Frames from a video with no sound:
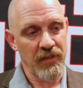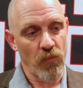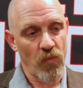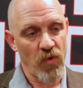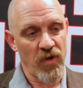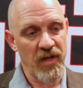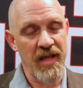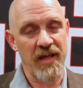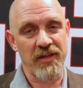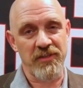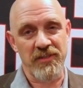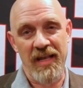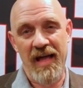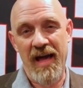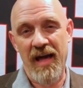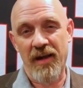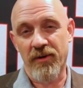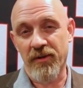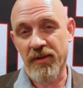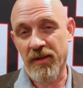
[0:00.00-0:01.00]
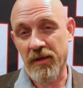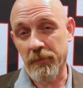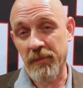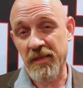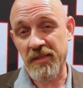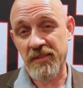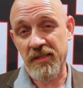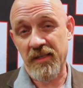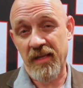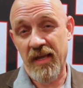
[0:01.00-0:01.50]
one ounce lighter than a
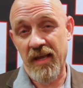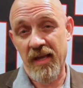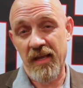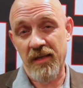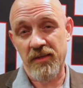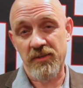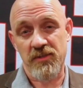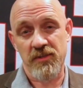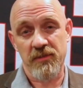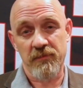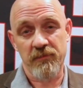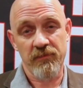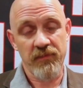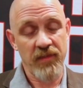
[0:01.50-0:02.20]
Mystic X,